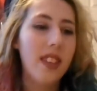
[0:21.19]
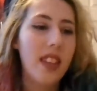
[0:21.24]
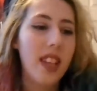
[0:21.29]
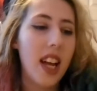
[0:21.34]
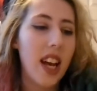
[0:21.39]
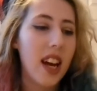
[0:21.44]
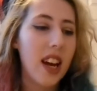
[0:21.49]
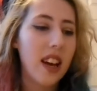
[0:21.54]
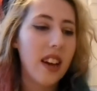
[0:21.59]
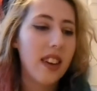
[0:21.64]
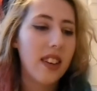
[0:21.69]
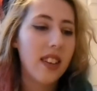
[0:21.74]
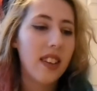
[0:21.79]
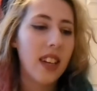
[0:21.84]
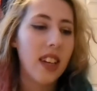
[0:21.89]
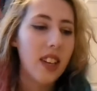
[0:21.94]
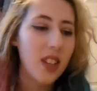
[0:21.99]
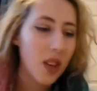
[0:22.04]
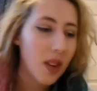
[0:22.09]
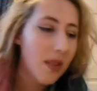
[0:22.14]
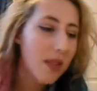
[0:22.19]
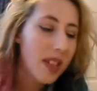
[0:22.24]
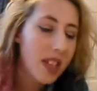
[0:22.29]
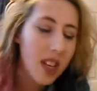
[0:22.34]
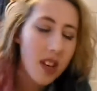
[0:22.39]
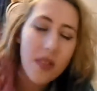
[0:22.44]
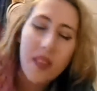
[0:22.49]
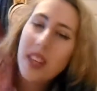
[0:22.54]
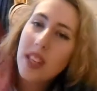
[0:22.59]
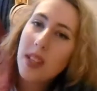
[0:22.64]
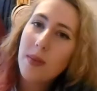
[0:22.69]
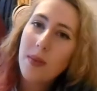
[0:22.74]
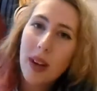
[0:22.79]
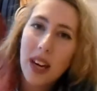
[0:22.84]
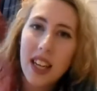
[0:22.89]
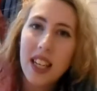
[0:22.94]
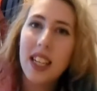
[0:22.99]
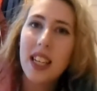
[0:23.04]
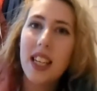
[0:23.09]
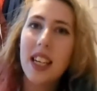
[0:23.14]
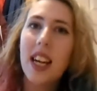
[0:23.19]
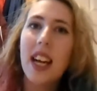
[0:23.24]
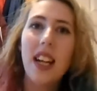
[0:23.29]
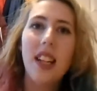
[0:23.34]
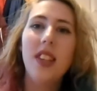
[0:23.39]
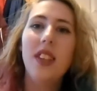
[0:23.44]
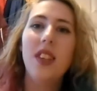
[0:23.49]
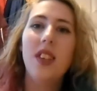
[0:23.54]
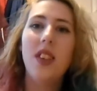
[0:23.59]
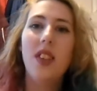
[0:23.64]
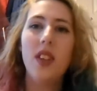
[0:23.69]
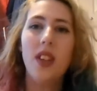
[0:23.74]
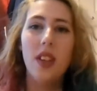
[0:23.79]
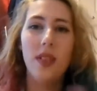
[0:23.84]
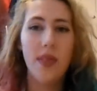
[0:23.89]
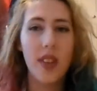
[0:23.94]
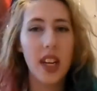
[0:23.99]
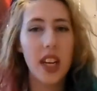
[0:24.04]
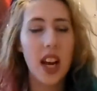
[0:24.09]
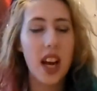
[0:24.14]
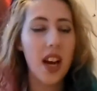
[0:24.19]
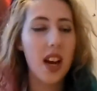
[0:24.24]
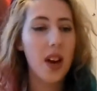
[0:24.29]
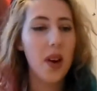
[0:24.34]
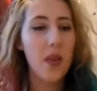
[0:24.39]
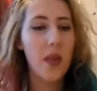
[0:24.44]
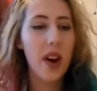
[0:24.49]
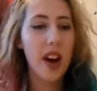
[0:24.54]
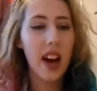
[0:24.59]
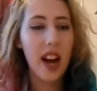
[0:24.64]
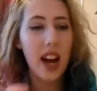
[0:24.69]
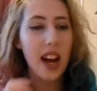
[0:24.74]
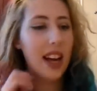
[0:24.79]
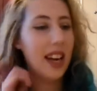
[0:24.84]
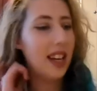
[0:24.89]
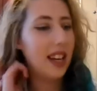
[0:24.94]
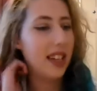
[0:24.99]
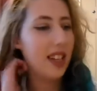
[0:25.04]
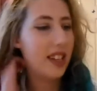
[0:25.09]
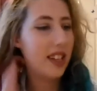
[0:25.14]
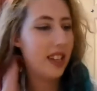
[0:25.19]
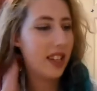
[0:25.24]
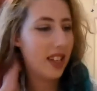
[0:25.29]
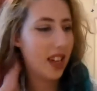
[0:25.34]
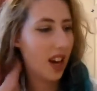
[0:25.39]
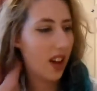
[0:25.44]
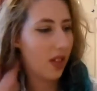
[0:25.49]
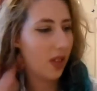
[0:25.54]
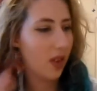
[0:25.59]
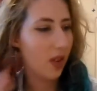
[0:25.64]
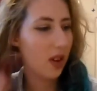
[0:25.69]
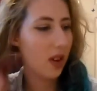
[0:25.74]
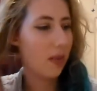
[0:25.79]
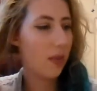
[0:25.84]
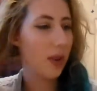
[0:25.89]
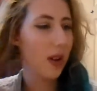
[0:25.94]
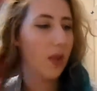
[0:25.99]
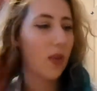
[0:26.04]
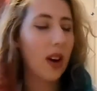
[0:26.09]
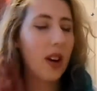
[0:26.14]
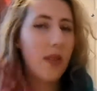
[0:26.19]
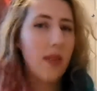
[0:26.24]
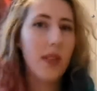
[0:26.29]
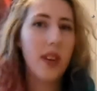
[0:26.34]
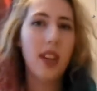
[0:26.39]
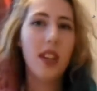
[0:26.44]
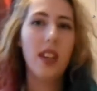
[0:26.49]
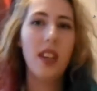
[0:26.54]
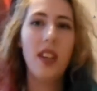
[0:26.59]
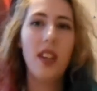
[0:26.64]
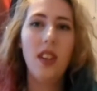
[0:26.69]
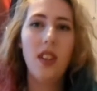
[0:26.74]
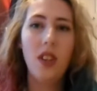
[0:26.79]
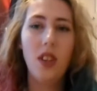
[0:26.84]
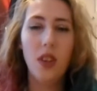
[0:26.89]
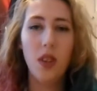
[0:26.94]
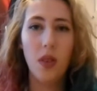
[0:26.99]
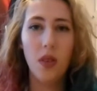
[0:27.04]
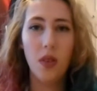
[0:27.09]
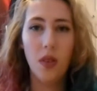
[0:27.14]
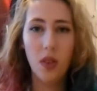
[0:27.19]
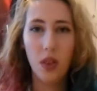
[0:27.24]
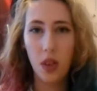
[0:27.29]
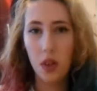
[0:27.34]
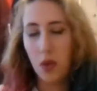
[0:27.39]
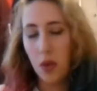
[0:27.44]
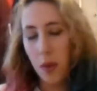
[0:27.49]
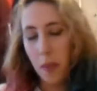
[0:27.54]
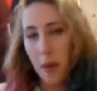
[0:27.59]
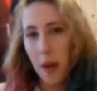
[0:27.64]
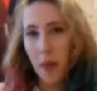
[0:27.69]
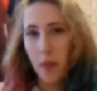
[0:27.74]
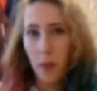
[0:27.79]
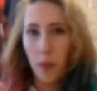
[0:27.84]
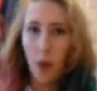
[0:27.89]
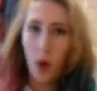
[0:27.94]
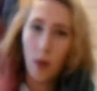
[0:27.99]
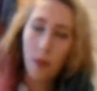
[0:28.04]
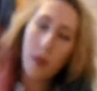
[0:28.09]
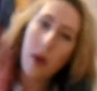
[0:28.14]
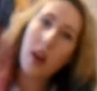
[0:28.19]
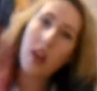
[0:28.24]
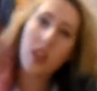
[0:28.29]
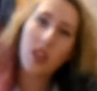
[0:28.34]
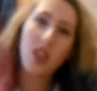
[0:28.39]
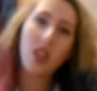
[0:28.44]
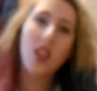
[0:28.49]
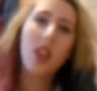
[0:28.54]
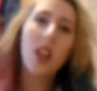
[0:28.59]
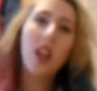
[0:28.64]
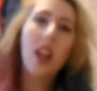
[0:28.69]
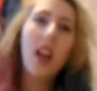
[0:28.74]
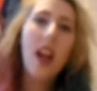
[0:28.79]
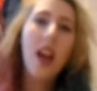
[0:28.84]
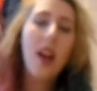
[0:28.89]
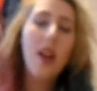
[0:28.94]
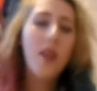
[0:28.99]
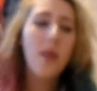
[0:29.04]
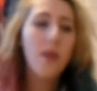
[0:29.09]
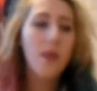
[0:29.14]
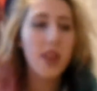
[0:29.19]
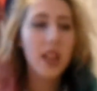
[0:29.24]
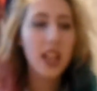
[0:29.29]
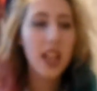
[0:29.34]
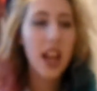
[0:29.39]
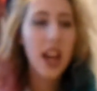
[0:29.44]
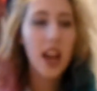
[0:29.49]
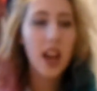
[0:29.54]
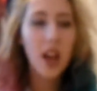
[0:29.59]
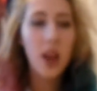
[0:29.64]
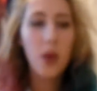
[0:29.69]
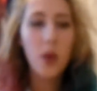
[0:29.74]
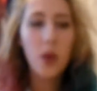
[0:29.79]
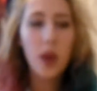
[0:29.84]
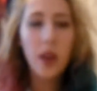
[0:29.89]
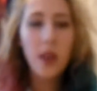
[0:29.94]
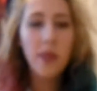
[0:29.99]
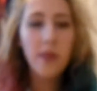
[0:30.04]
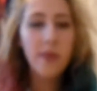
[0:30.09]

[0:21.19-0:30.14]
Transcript: There is obviously a reason behind it, hence to the video, and I thought it'd be quite fun to do a bit more personal video.